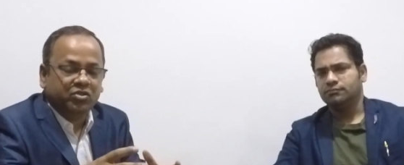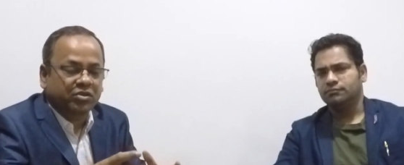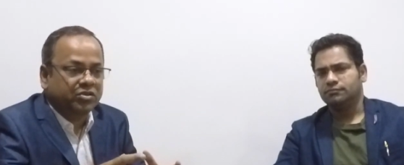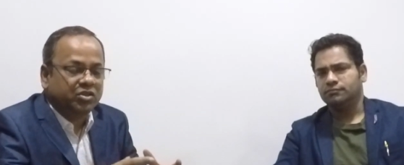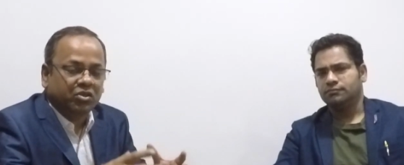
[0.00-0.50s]

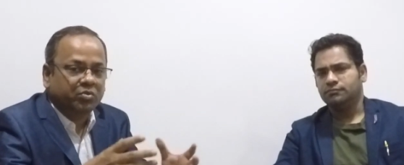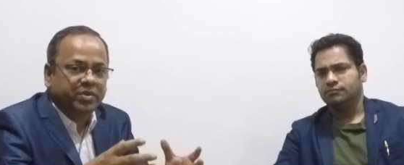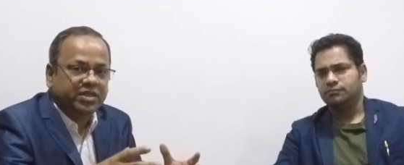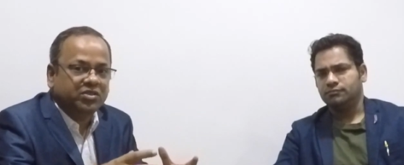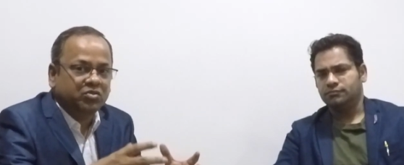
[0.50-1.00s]
Speaker 1: you're
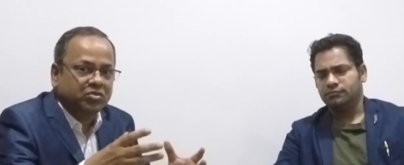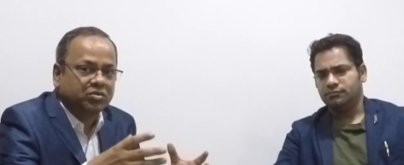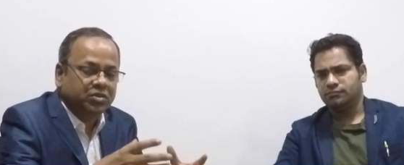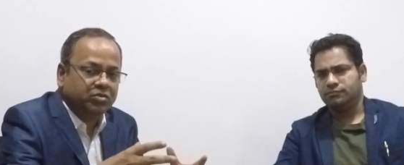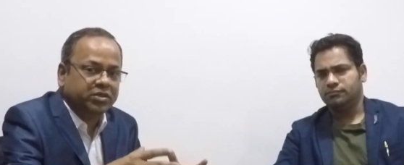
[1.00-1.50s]
obese,
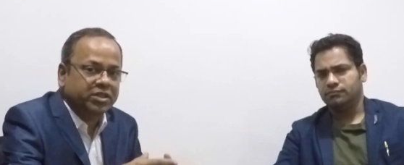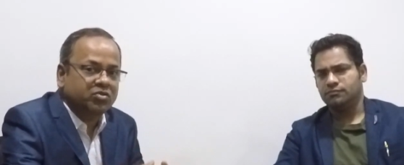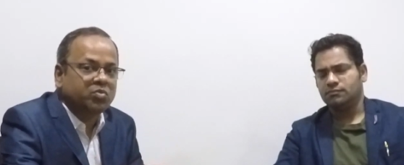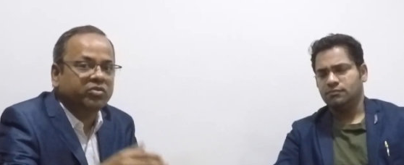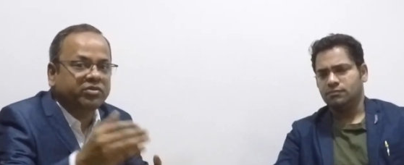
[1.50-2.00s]
you tend
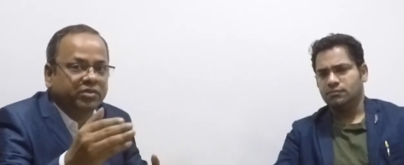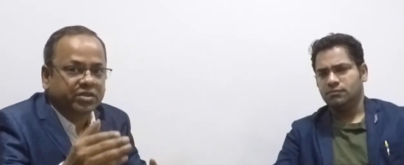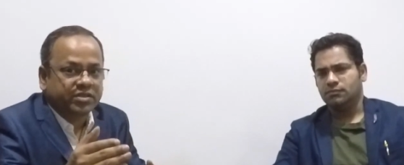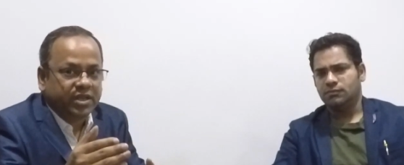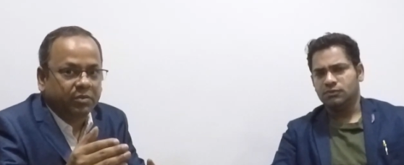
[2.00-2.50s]
to move
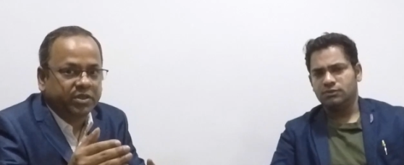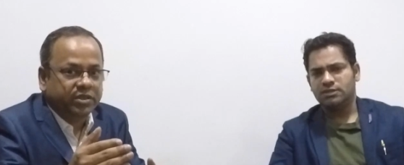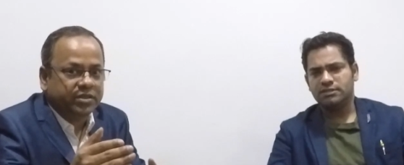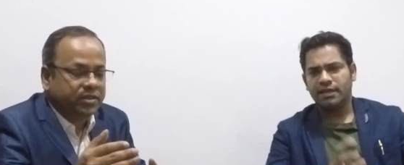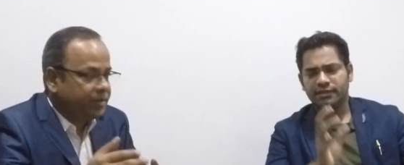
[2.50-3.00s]
towards diabetes.
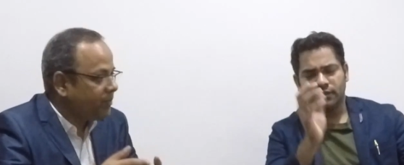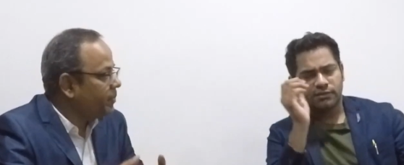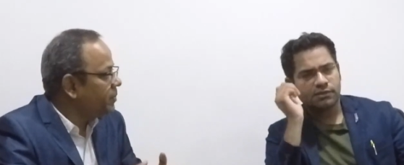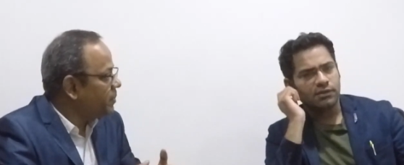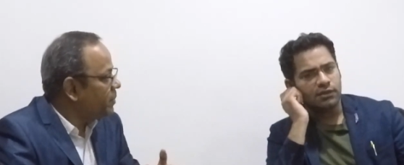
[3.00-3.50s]
Just like that,
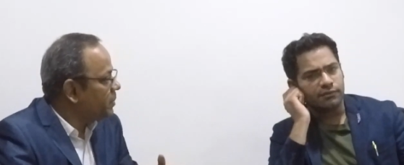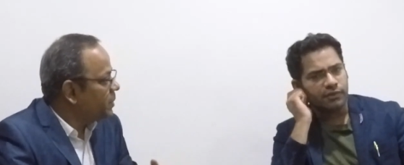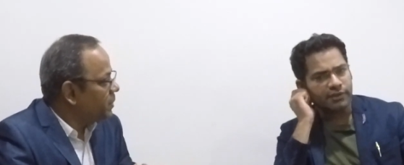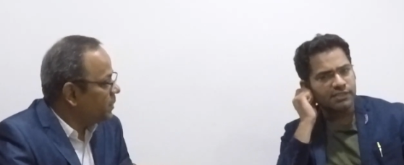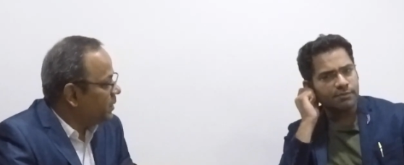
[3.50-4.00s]

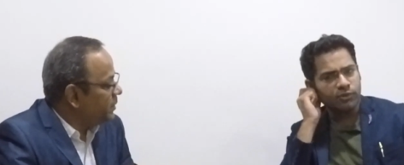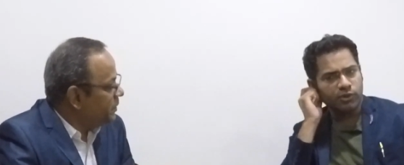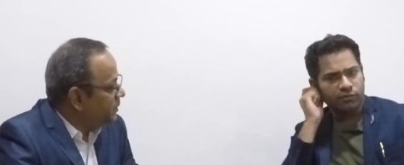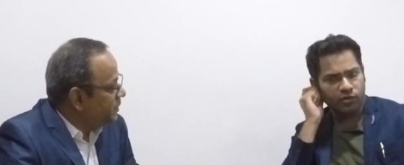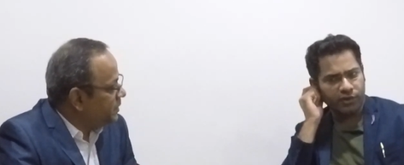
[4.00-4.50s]
for example,
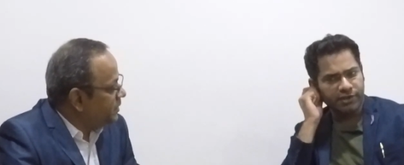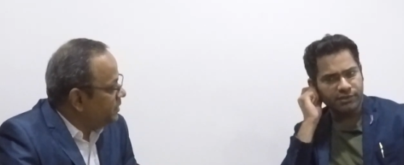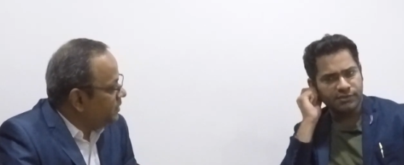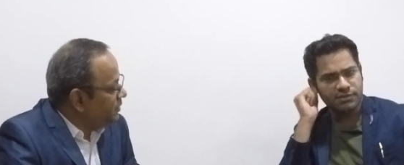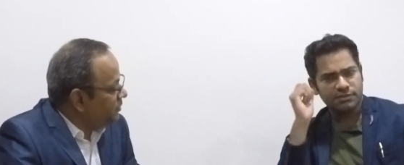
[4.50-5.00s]
you're 40
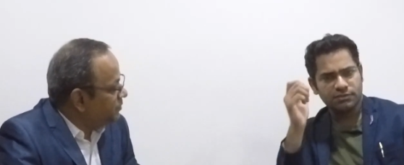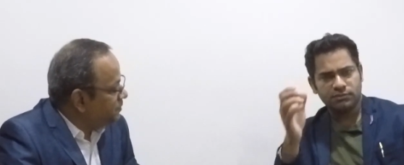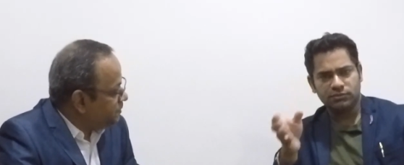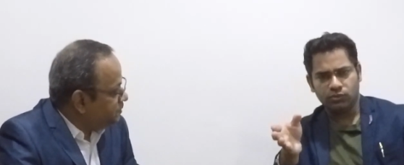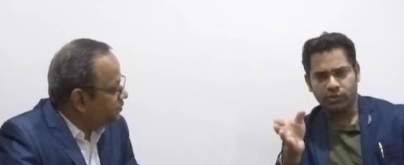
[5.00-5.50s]
years,
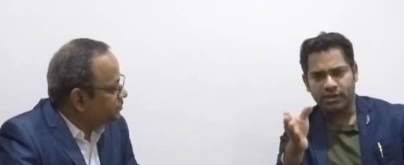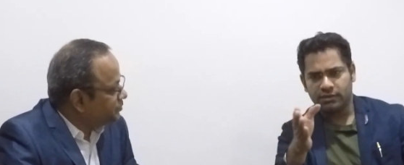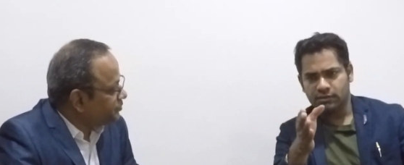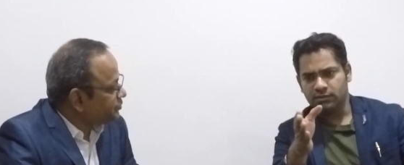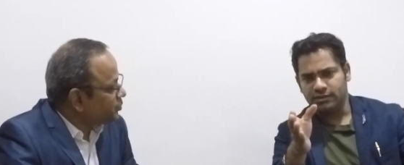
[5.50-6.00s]
you get
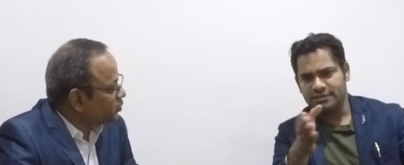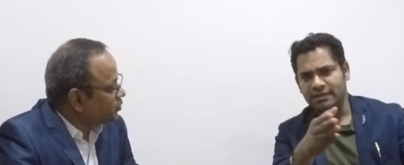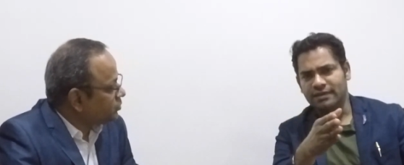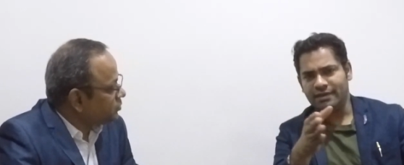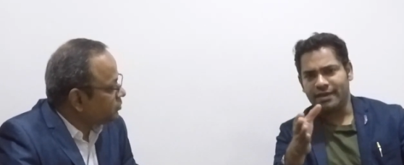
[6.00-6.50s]

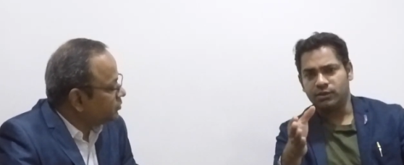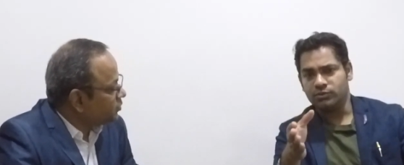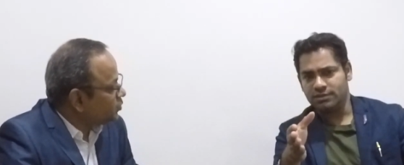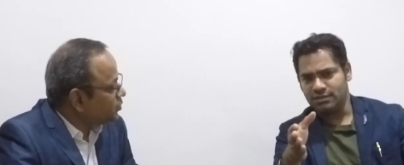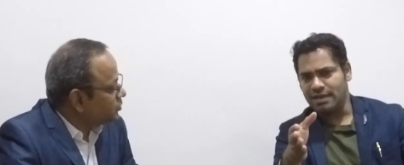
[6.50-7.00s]
Speaker 2: recently
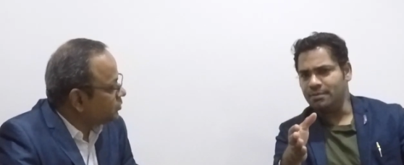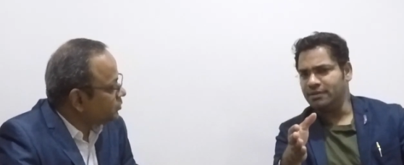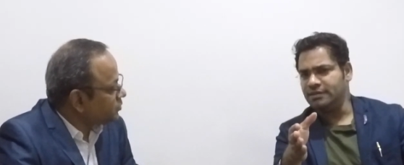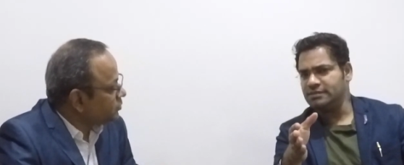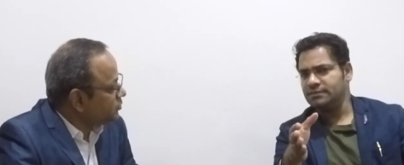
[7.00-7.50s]
diagnosed with
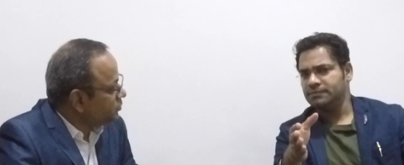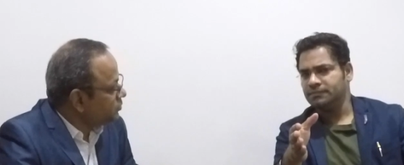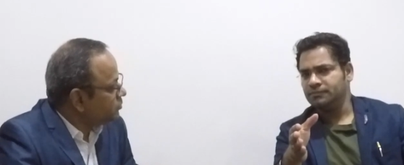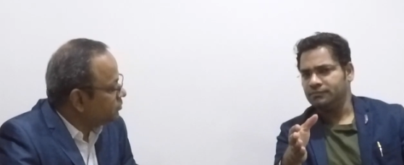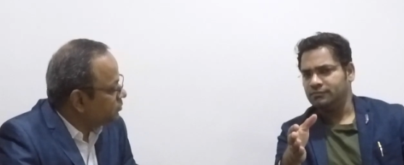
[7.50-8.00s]
diabetes.
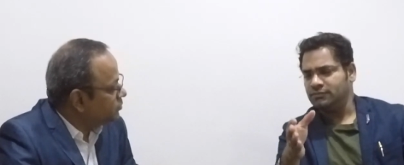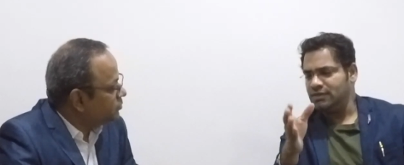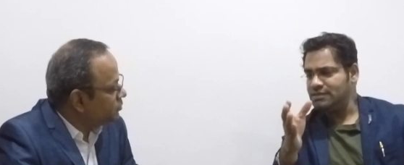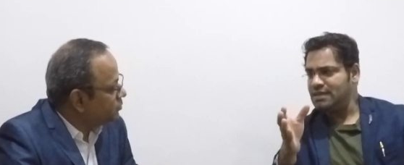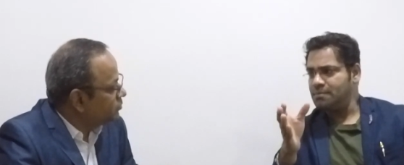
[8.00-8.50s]

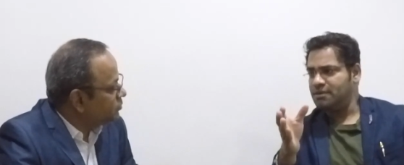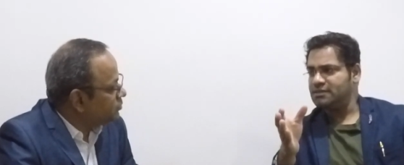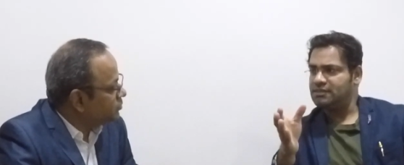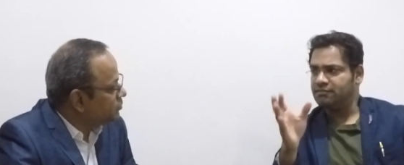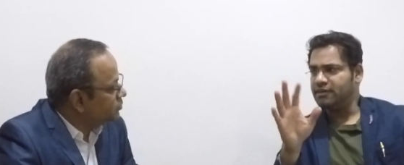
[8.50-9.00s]
This
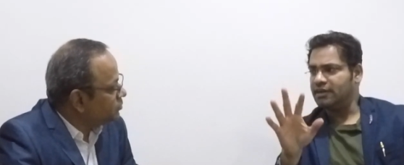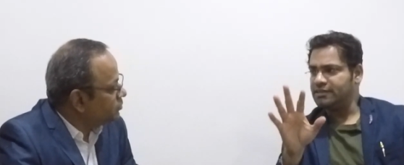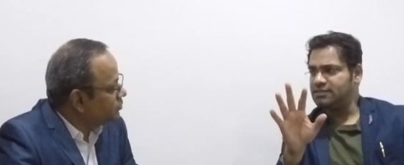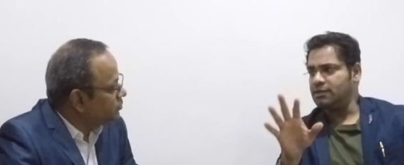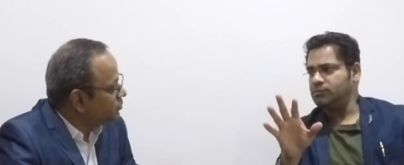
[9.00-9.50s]
diabetes definitely
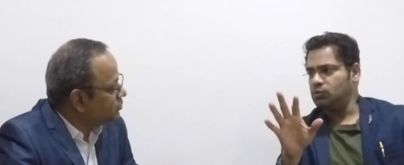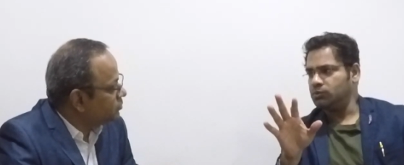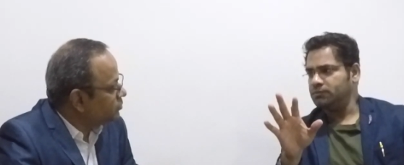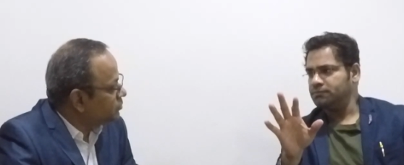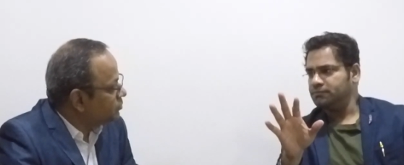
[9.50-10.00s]
is type 2.
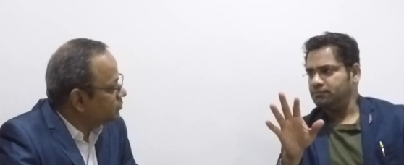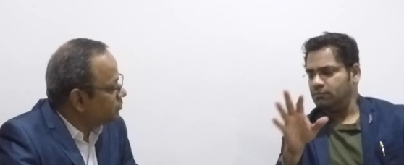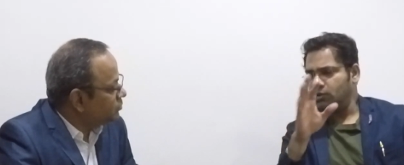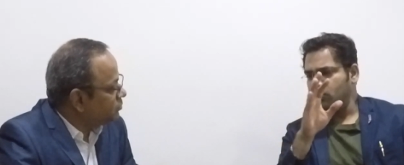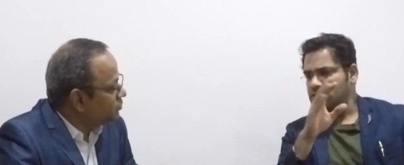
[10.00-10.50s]

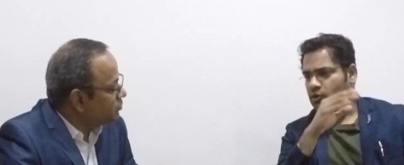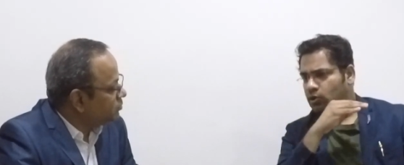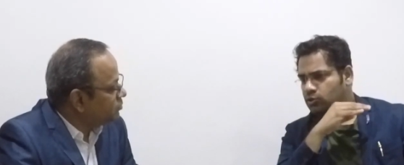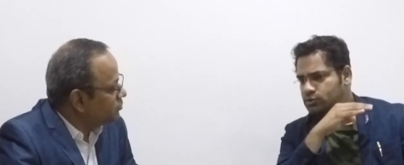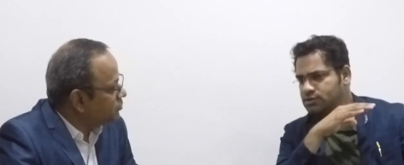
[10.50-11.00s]
Because
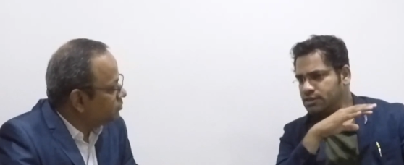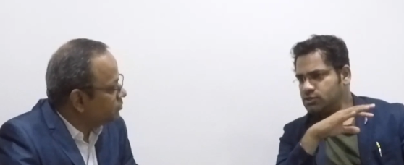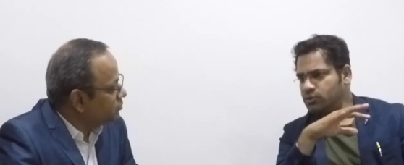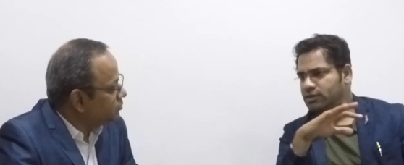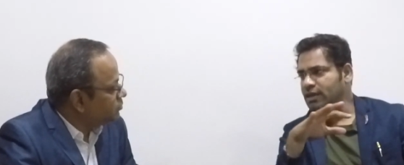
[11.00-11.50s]
all those
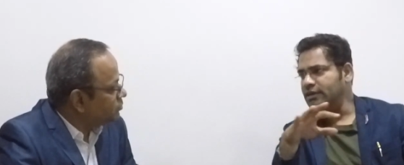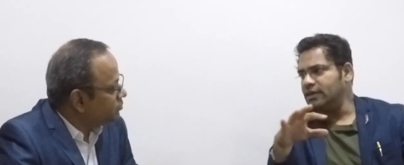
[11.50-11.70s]
days you didn't have